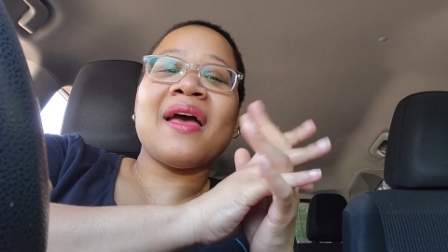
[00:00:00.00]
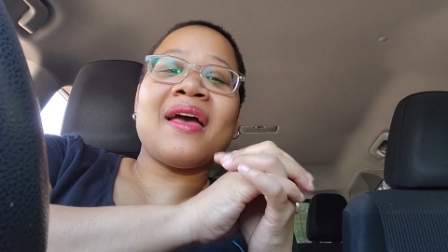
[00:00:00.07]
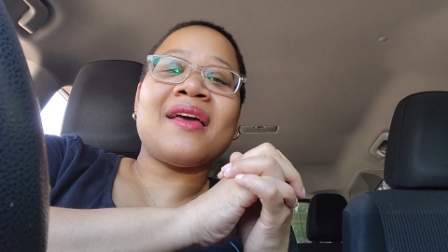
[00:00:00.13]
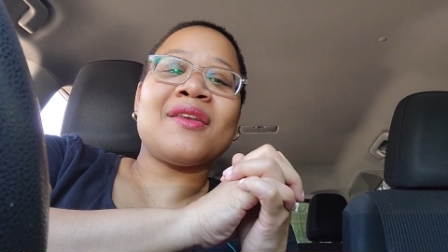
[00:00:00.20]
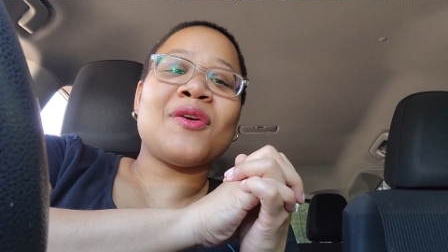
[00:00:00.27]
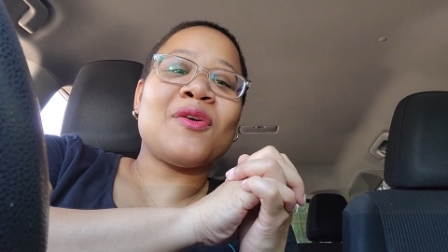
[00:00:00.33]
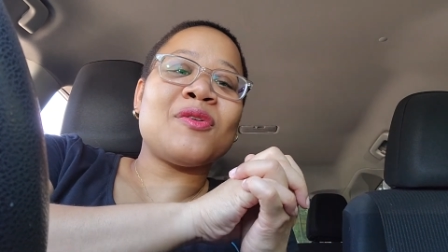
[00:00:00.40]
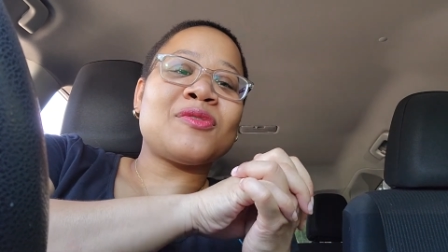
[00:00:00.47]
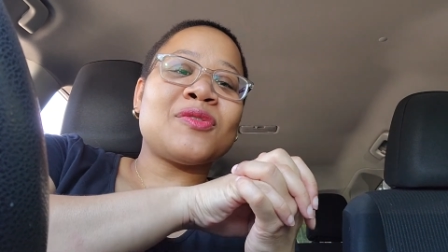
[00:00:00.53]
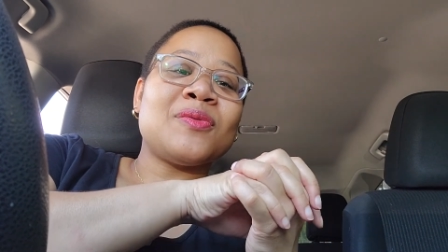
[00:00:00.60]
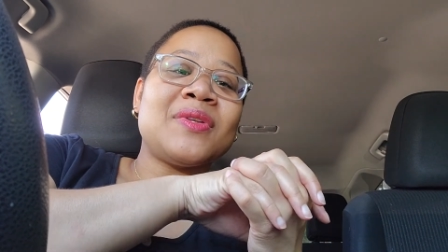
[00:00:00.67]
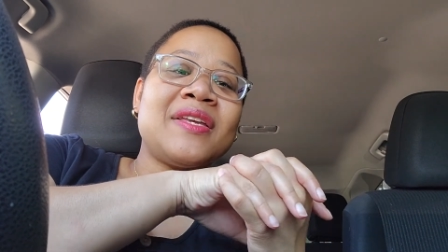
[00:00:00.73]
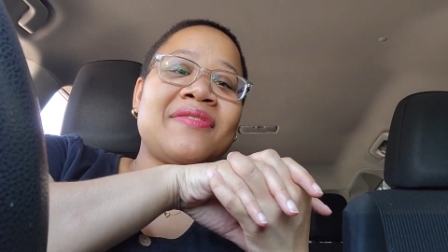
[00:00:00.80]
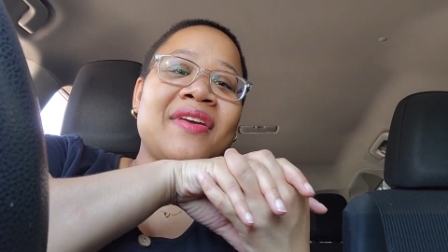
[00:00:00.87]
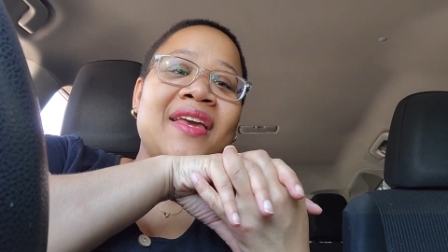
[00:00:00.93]
and also
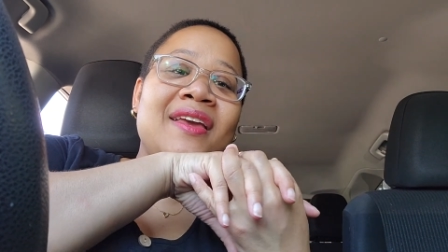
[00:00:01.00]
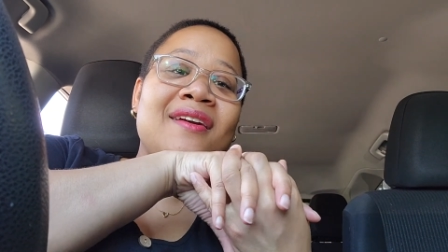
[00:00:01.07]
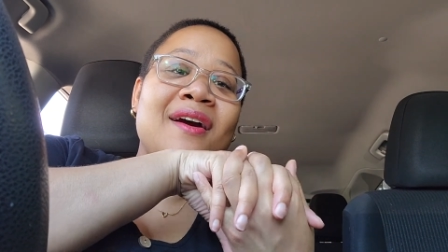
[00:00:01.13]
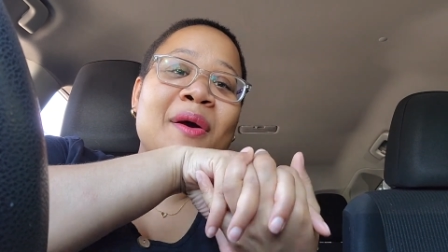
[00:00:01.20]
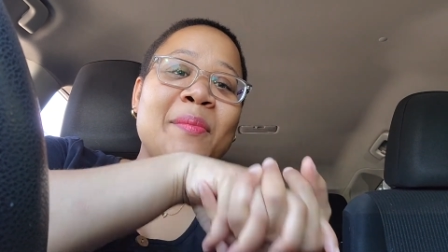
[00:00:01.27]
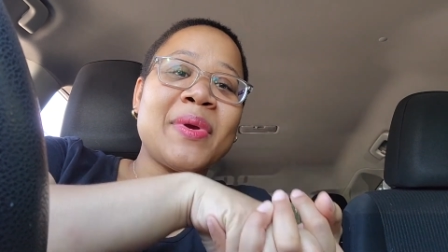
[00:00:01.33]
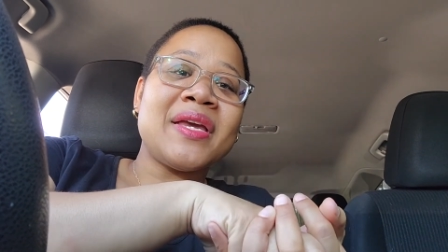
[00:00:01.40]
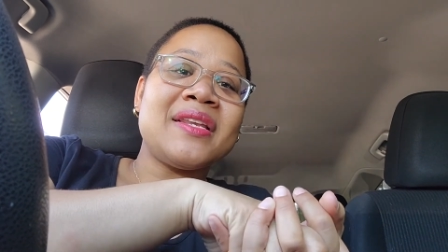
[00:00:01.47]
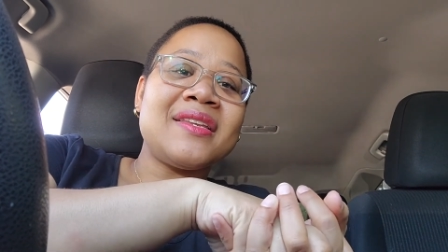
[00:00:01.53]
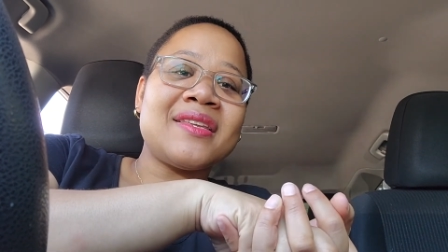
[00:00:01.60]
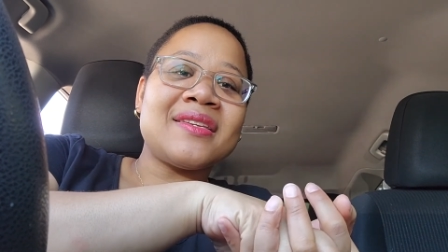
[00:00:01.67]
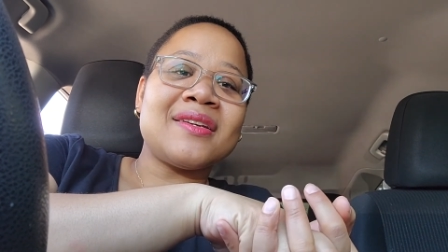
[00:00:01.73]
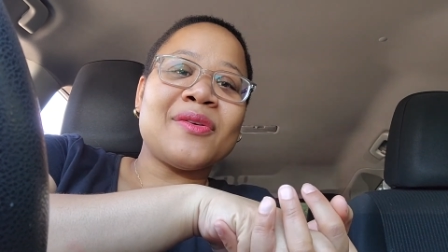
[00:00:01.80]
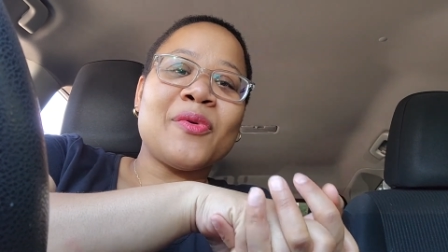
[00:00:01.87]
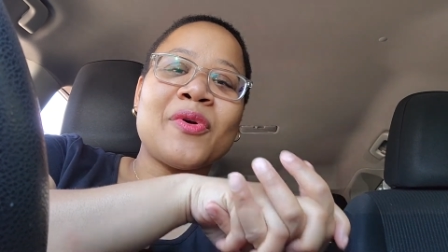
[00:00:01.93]
leave a comment
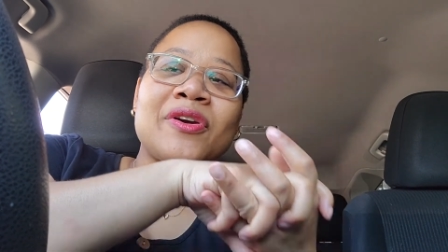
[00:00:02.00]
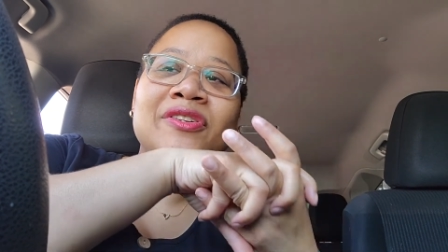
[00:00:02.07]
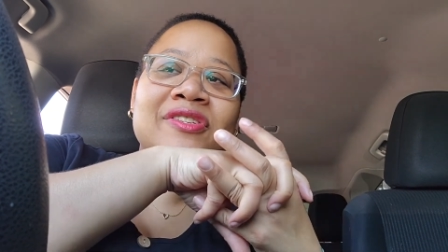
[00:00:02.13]
or